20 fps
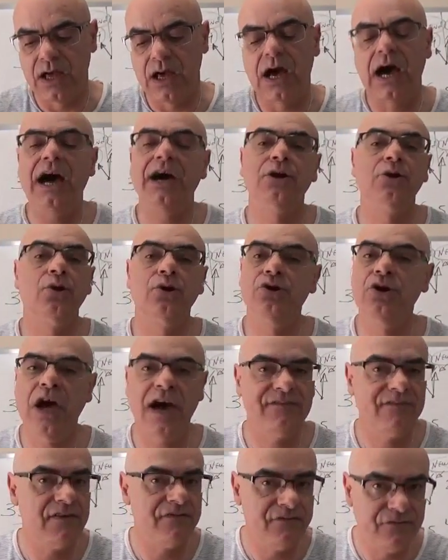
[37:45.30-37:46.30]
I know you
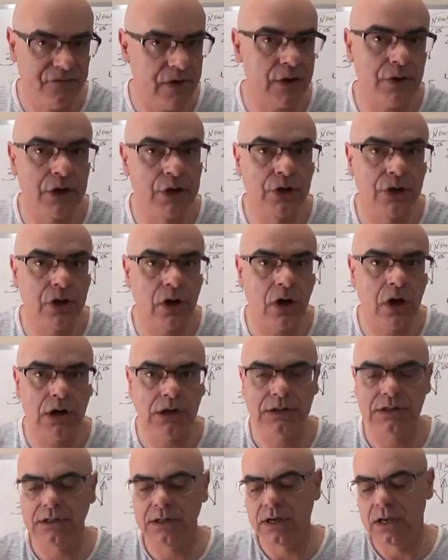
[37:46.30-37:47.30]
have a very good
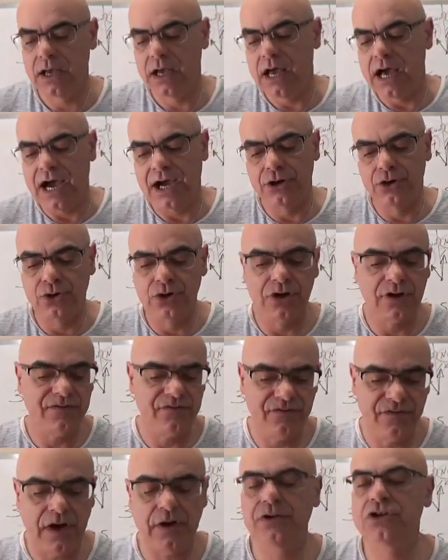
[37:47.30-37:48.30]
heart. I know you're
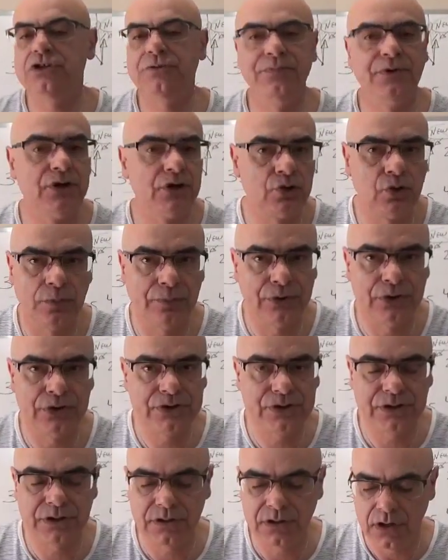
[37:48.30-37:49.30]
a very spiritual
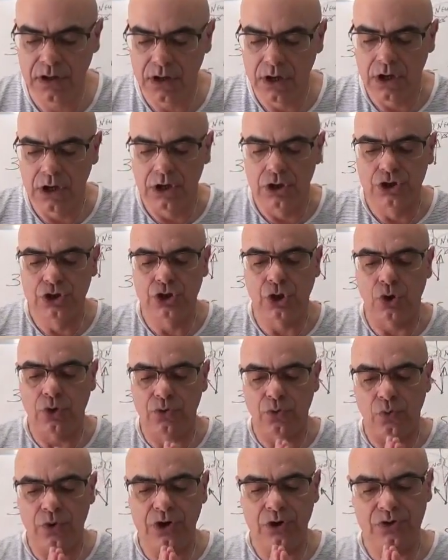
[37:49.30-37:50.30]
person.
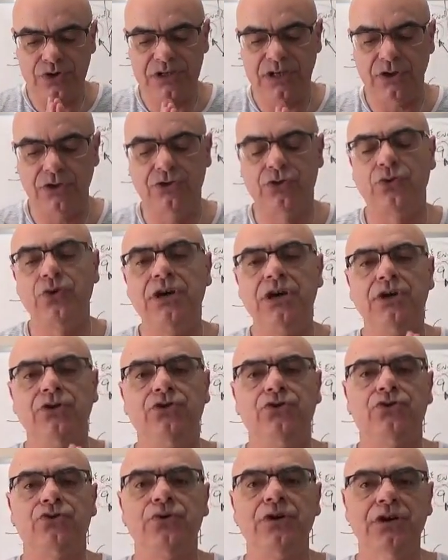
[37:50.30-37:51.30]
So when you see
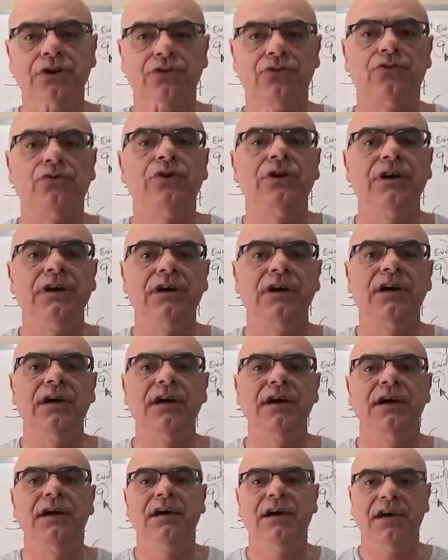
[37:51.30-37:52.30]
333,
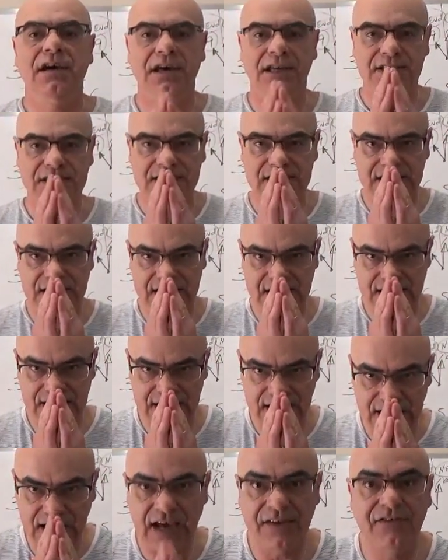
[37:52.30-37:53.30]
it's
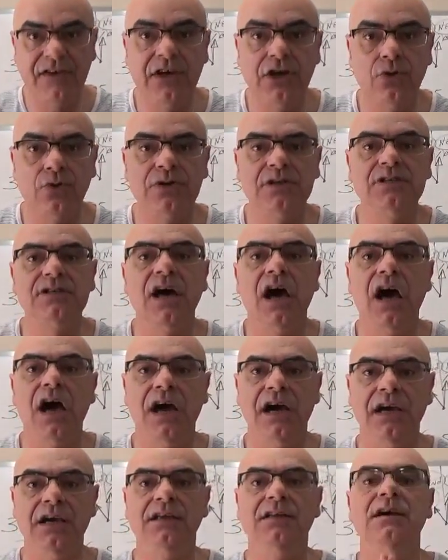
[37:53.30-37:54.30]
giving you a
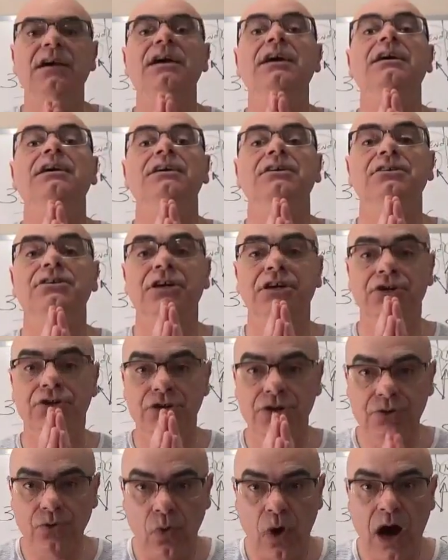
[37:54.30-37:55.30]
sign that
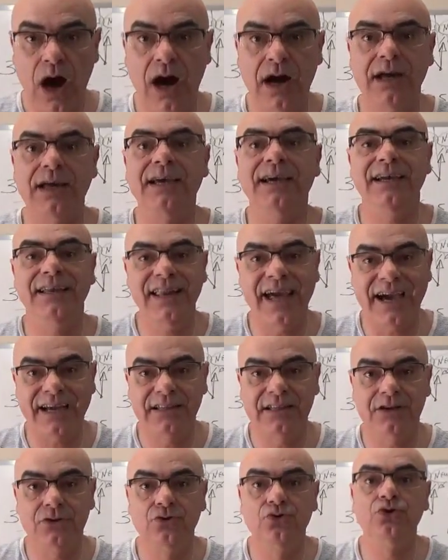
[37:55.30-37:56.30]
you are
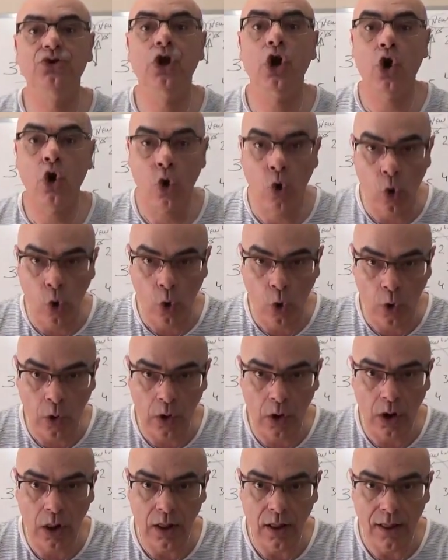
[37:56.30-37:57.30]
connected to the
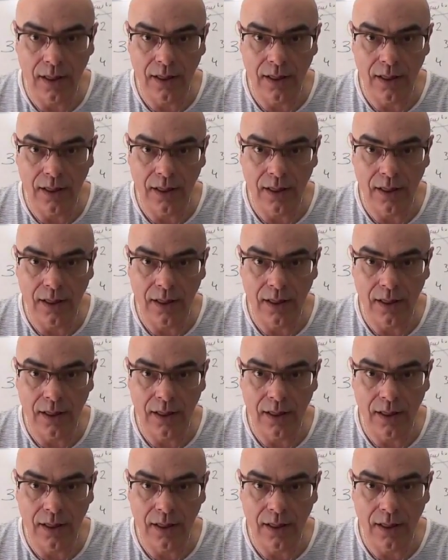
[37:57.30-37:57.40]
whole